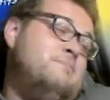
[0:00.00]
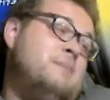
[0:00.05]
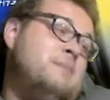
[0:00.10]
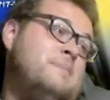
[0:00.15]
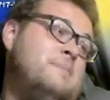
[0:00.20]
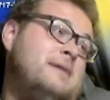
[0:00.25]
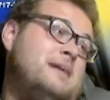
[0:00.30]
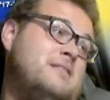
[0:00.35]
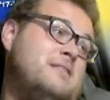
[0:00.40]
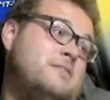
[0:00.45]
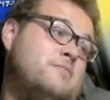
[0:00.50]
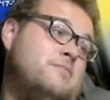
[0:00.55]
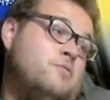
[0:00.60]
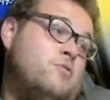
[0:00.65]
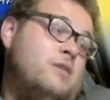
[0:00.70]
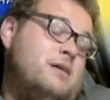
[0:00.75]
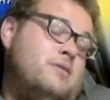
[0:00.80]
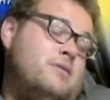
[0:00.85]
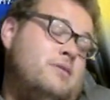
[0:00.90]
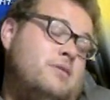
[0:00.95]
Maybe that's the
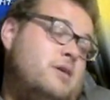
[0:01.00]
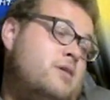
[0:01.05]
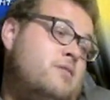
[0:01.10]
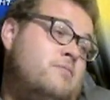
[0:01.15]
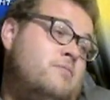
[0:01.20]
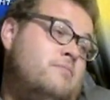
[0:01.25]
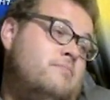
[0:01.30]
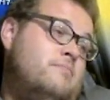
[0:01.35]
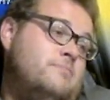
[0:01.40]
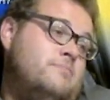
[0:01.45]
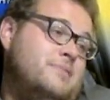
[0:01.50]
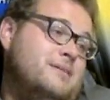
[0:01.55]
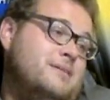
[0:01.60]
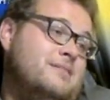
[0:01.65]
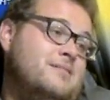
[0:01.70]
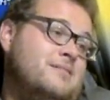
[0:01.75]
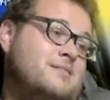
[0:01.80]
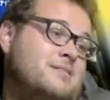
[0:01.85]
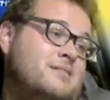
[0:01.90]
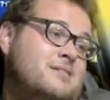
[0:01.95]
rule, I don't know,
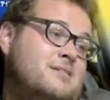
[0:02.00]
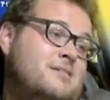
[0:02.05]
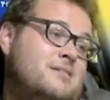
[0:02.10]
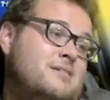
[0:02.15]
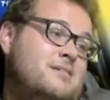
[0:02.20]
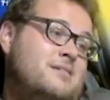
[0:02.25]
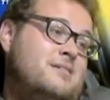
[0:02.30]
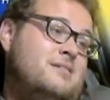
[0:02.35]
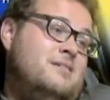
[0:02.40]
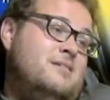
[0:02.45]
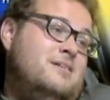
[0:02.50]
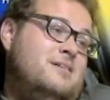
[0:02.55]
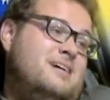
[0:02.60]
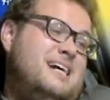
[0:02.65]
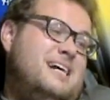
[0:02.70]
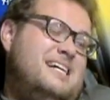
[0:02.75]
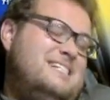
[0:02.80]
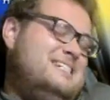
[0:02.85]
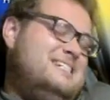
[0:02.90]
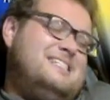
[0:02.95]
but
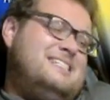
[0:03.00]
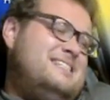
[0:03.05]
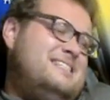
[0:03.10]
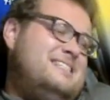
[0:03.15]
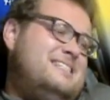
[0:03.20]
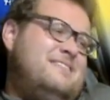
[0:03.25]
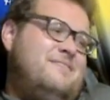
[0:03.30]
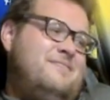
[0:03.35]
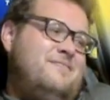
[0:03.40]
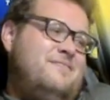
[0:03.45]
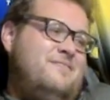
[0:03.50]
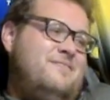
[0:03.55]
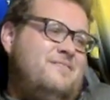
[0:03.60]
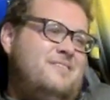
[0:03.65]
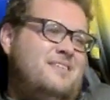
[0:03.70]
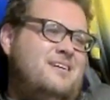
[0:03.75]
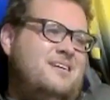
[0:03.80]
I just. I agree.